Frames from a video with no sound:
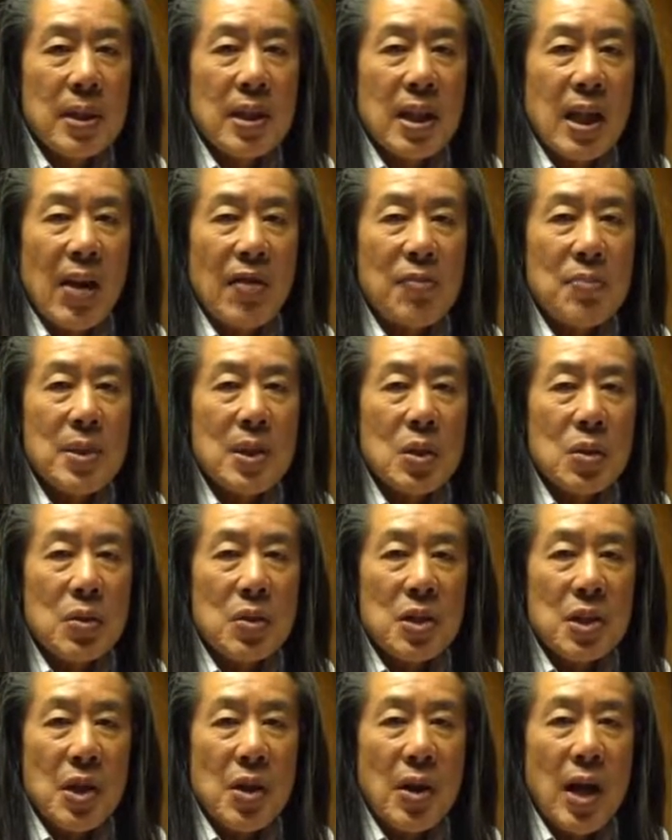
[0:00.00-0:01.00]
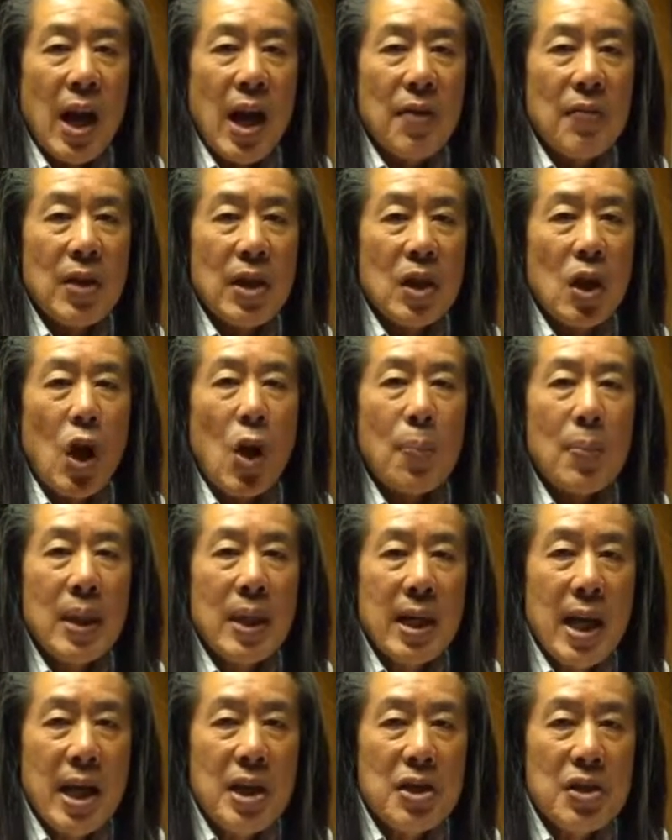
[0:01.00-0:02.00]
but the government also having
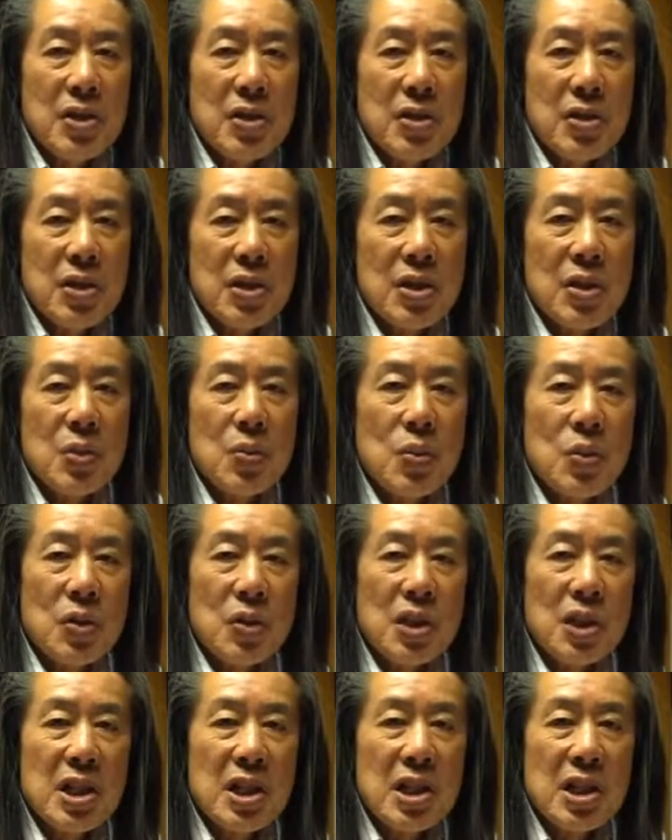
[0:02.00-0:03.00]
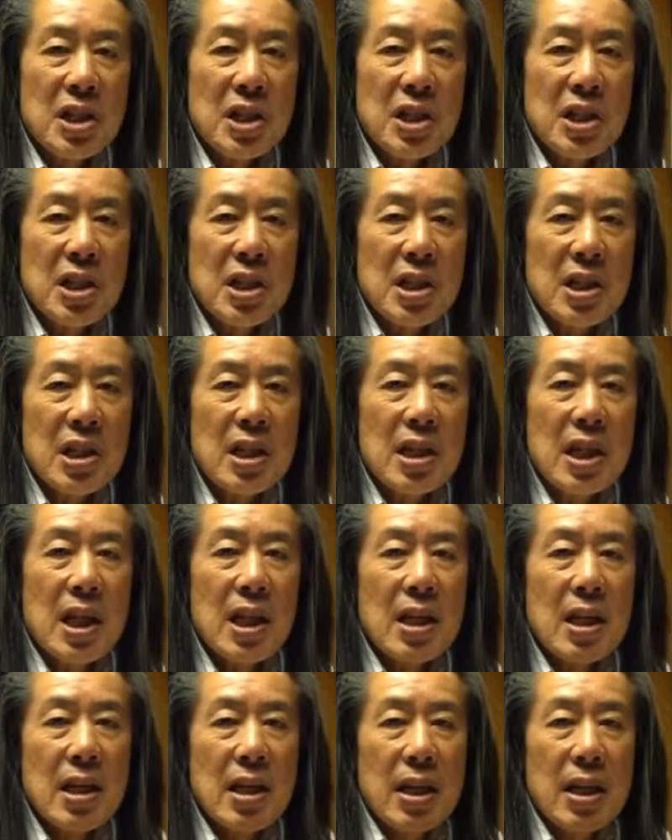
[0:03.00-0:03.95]
obligations towards the citizens,